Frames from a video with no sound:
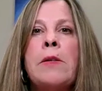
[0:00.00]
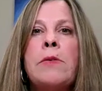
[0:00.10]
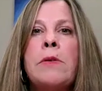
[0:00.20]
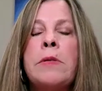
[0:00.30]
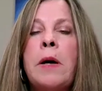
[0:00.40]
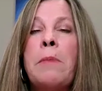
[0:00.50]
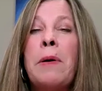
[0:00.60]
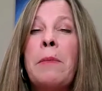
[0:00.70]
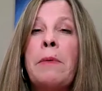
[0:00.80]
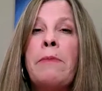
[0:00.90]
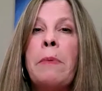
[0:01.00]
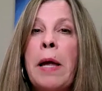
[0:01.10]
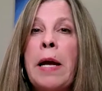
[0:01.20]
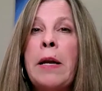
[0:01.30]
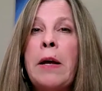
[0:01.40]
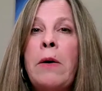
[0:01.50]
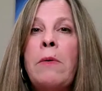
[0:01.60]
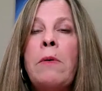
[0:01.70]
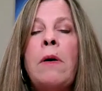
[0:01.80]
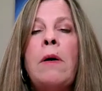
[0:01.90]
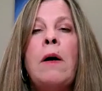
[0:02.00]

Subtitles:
it's a suburb of Plano